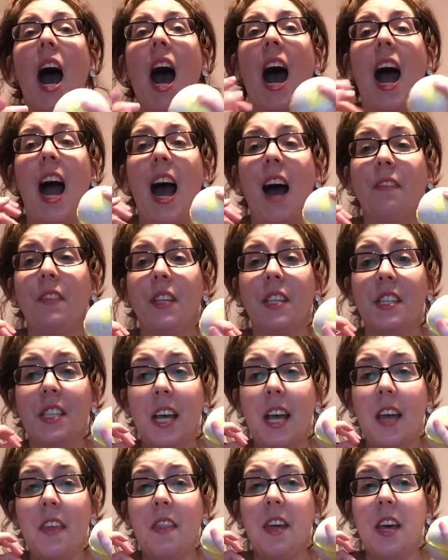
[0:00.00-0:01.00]
I have to
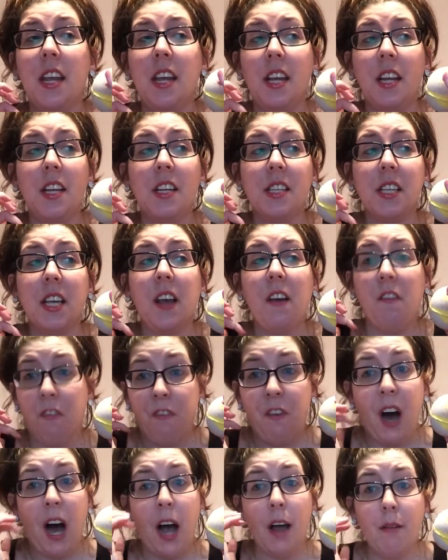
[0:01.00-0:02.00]
say that it is like
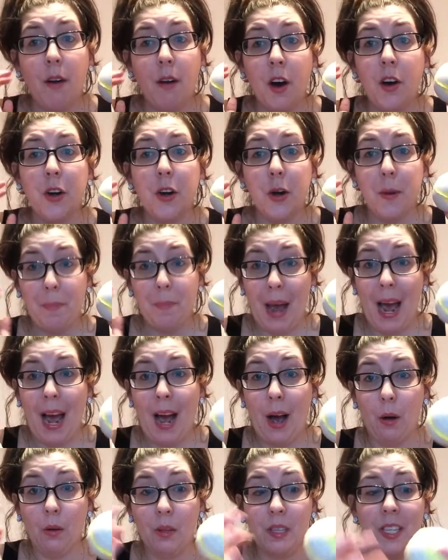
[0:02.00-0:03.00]
500
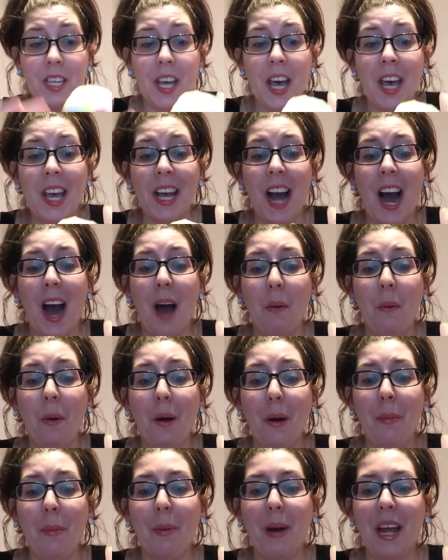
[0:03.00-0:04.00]
pounds. Like, I
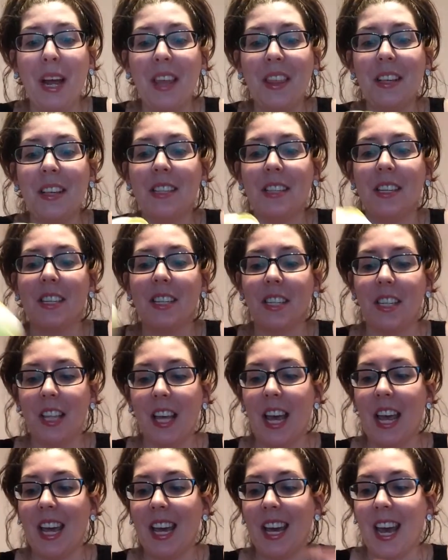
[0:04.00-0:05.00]
want to break this into
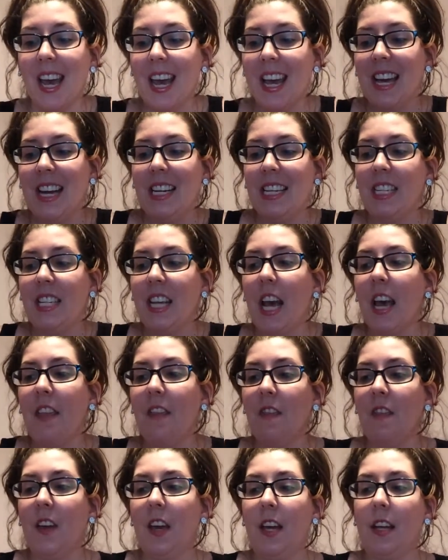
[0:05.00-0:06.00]
like
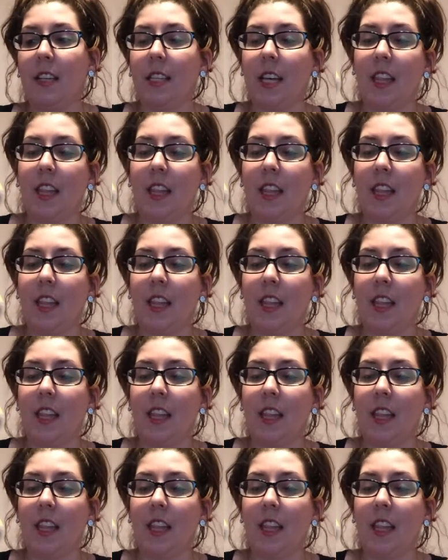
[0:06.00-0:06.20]
10 things.